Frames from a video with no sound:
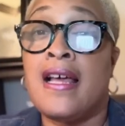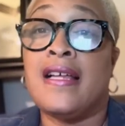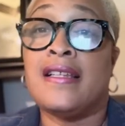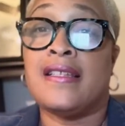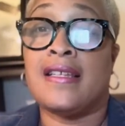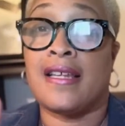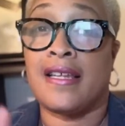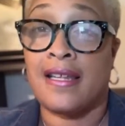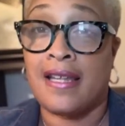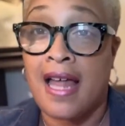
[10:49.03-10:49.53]

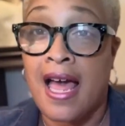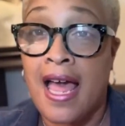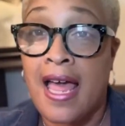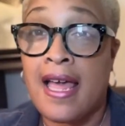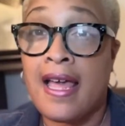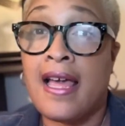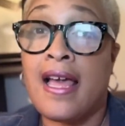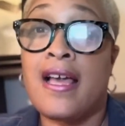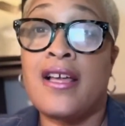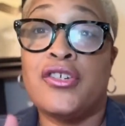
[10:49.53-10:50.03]
to
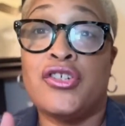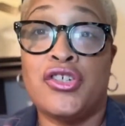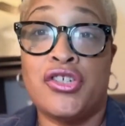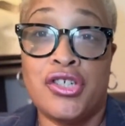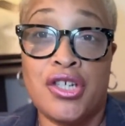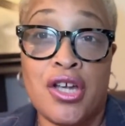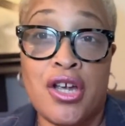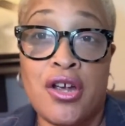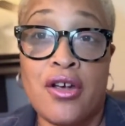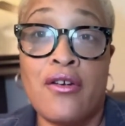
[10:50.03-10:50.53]
like,
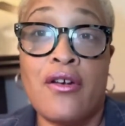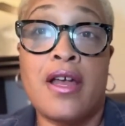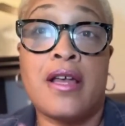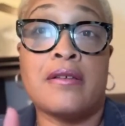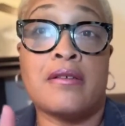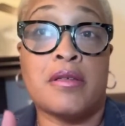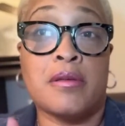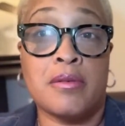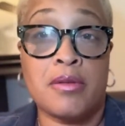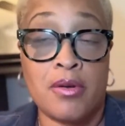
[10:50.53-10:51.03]
share, and
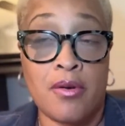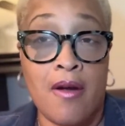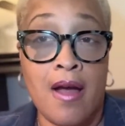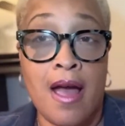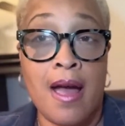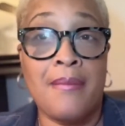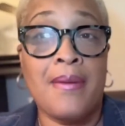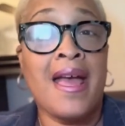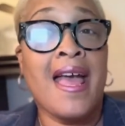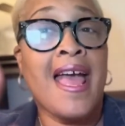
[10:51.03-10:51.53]

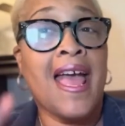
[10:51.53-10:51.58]
subscribe,